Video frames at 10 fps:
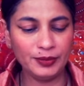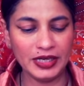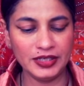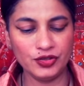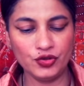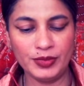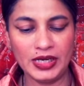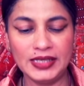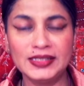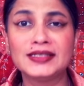my dear
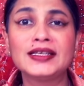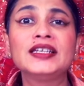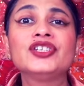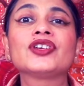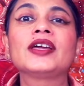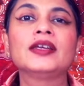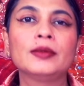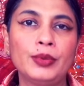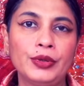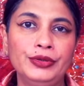Gemini, the sun is shining
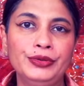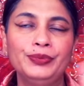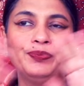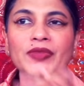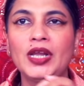upon you.